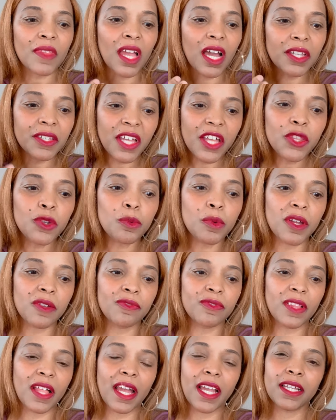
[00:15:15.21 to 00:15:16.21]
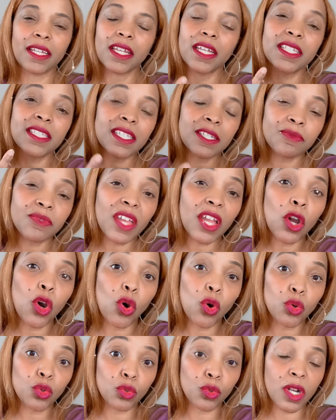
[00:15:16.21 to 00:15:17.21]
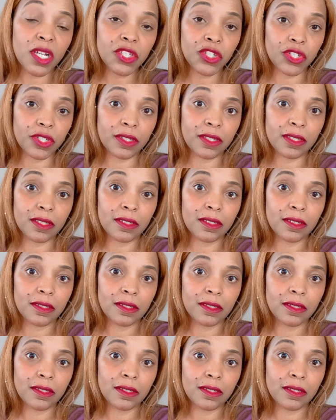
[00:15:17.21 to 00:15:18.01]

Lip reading: Another red flag is if they hold grudges.